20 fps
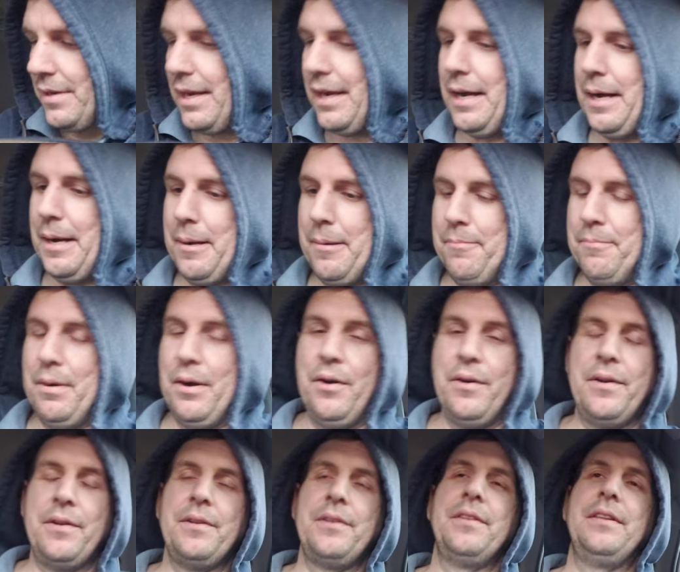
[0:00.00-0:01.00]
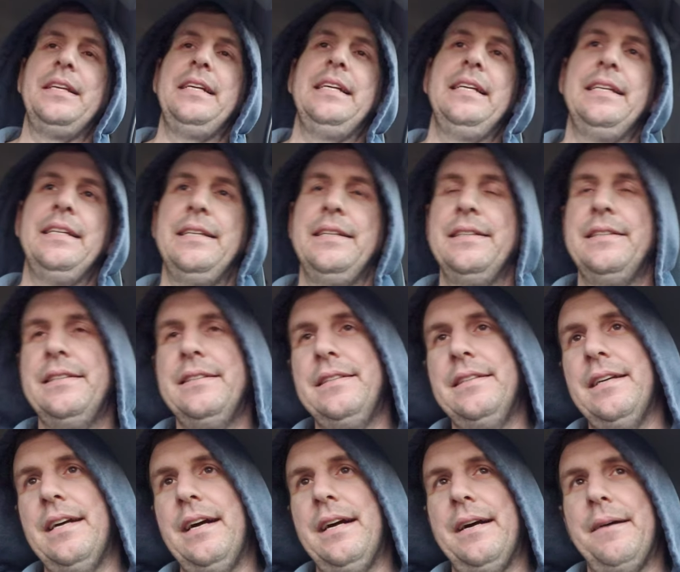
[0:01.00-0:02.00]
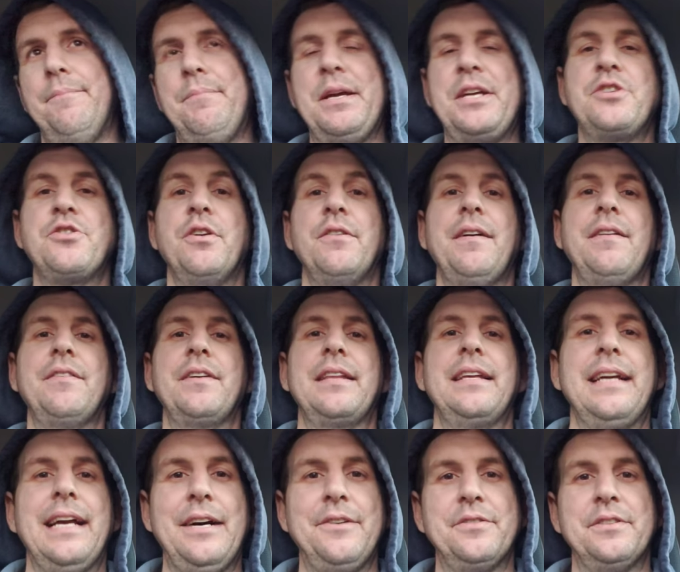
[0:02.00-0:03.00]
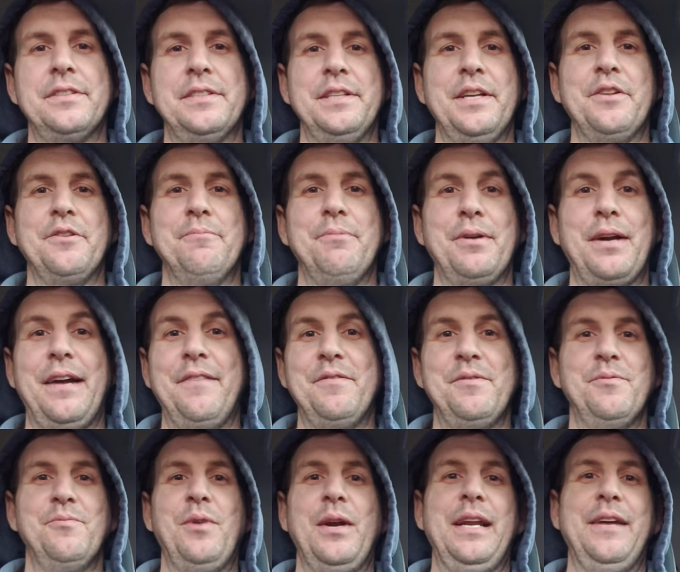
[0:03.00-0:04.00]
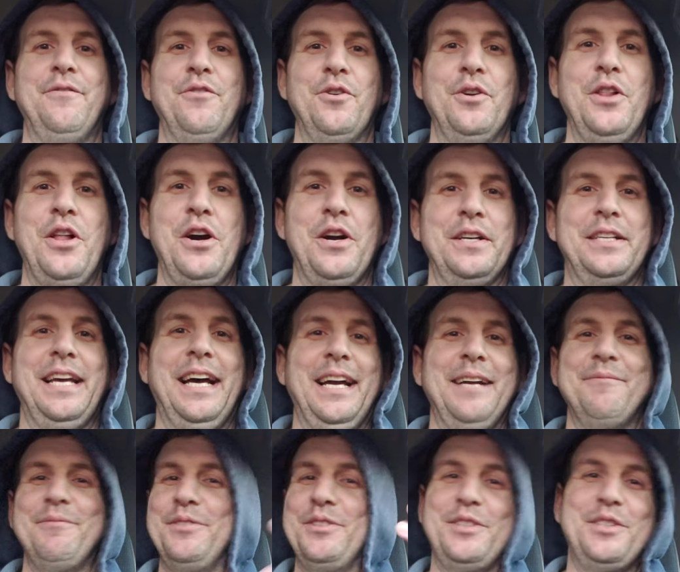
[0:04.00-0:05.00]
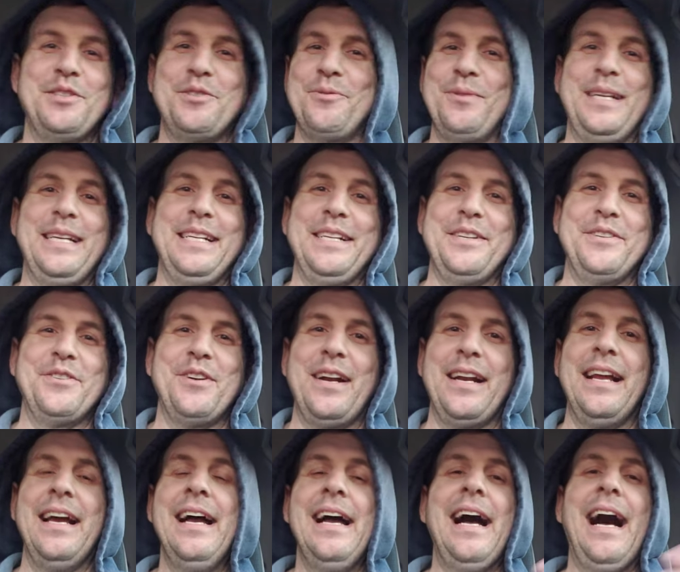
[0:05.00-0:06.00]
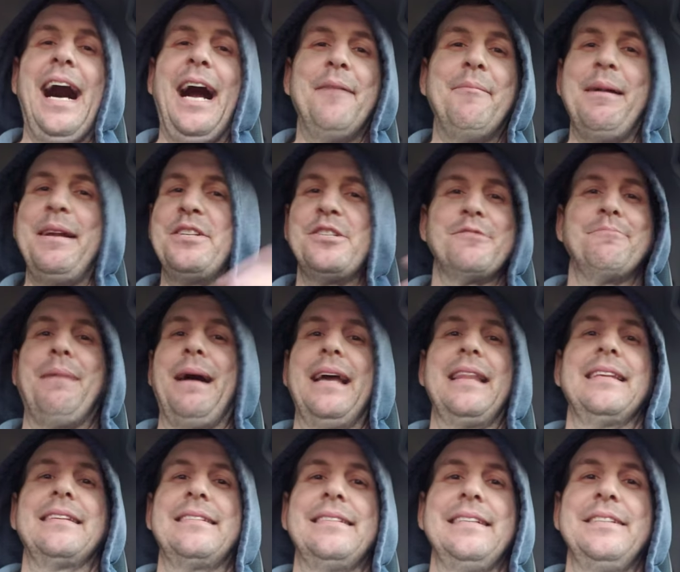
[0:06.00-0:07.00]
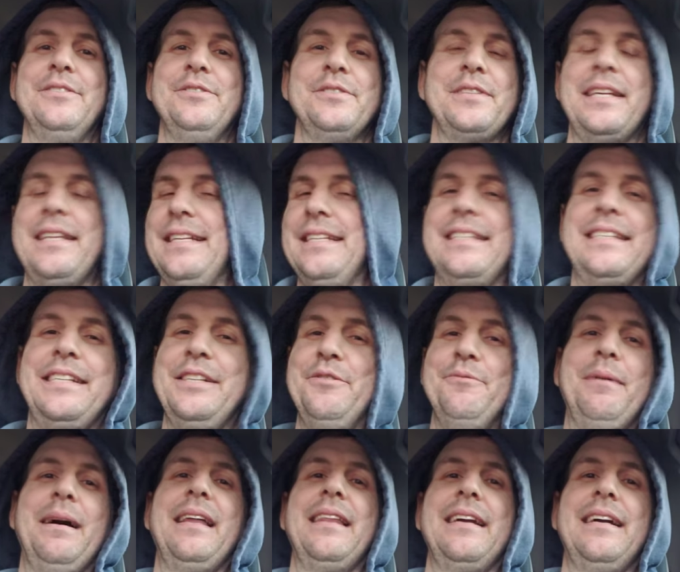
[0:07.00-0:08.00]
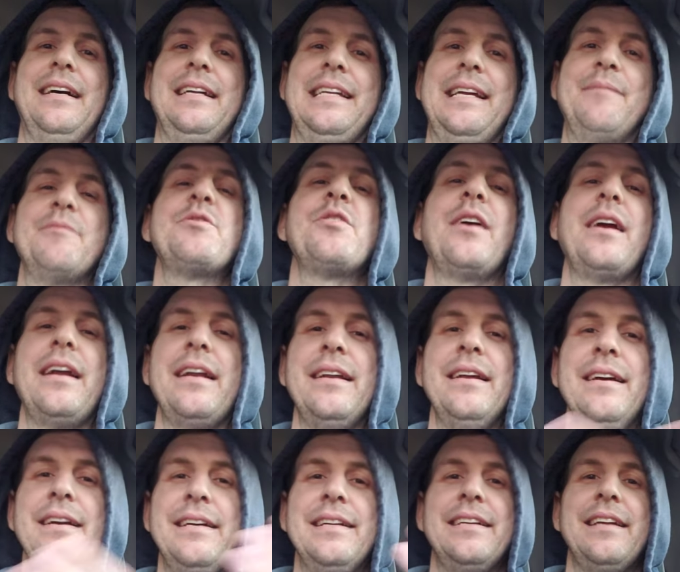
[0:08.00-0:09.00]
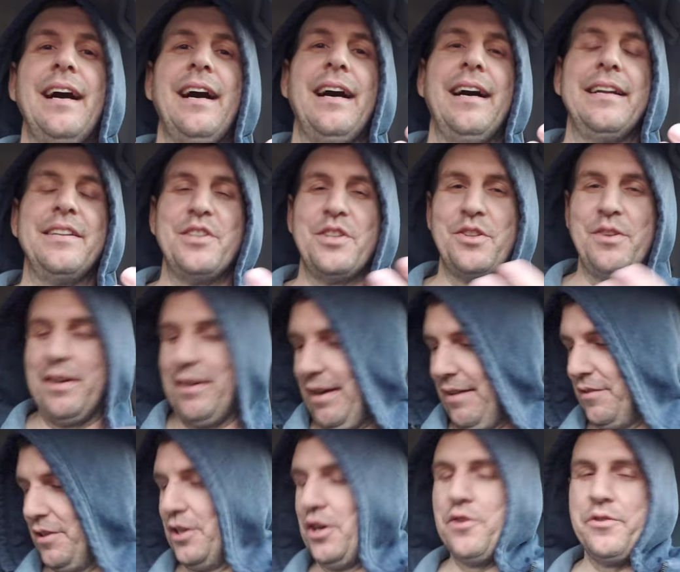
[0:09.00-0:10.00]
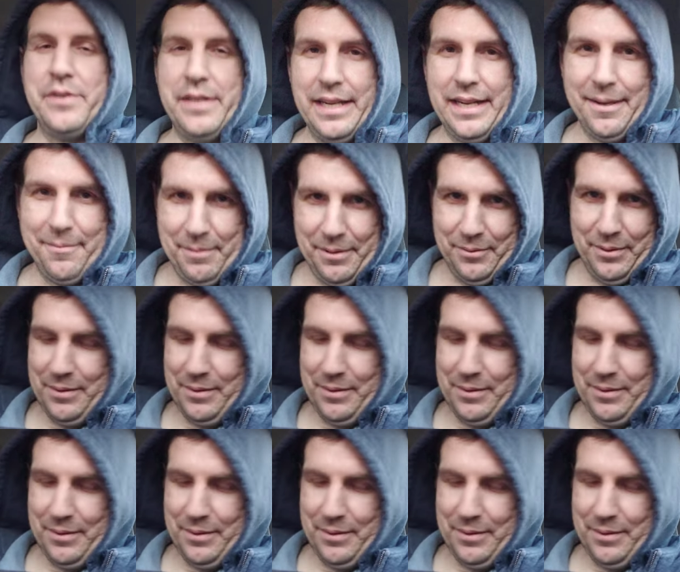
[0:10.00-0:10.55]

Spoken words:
But the Picture of Everything Else is another book I've been waiting for a long time. Just read it in trade. I may just buy the singles and then still buy the goddamn trade, just so I don't have to go dig up and